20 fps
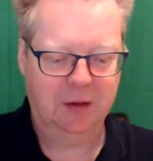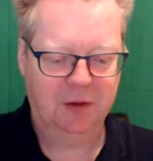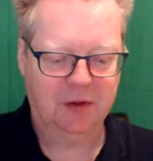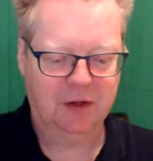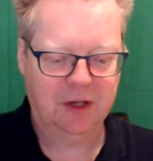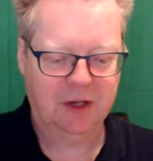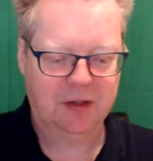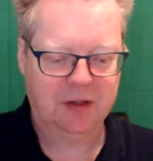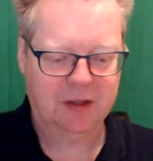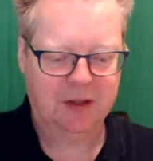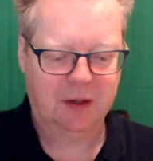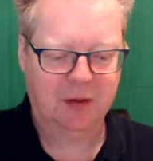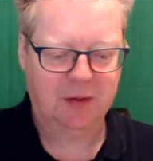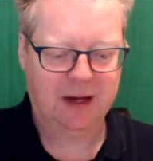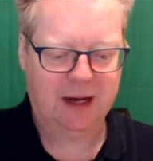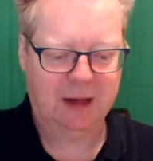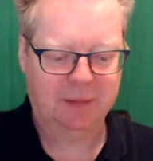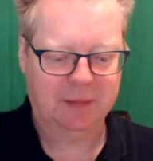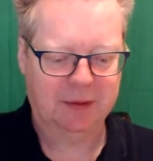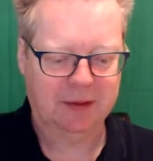who just
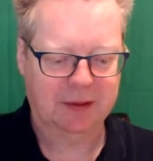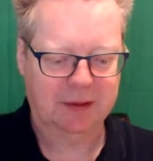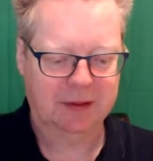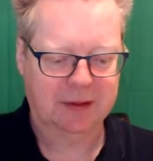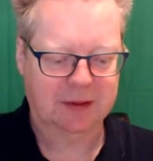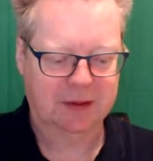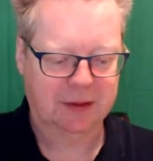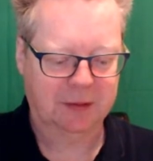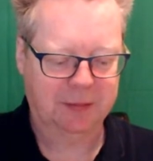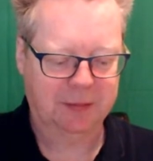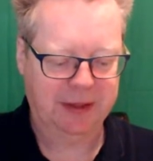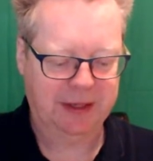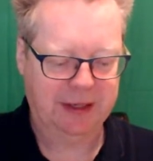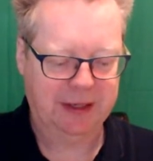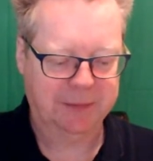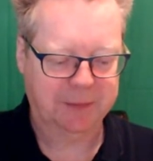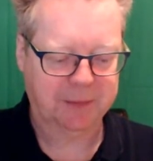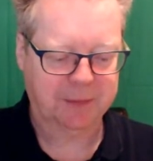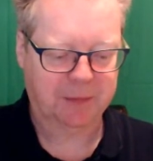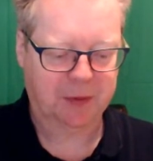so happens to
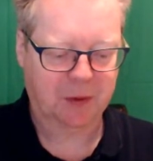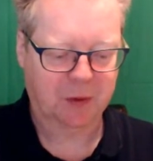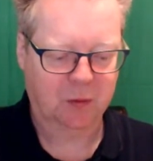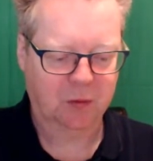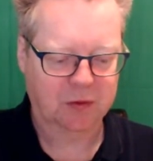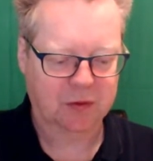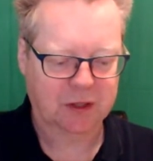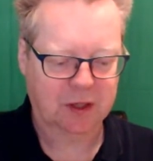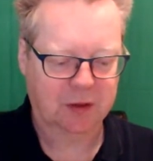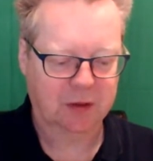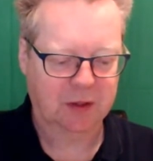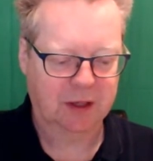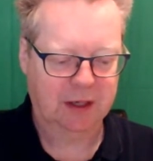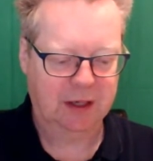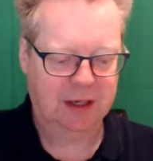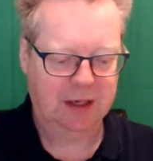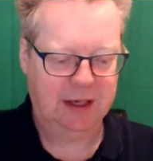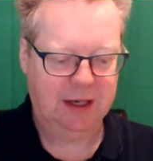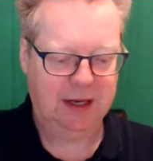be also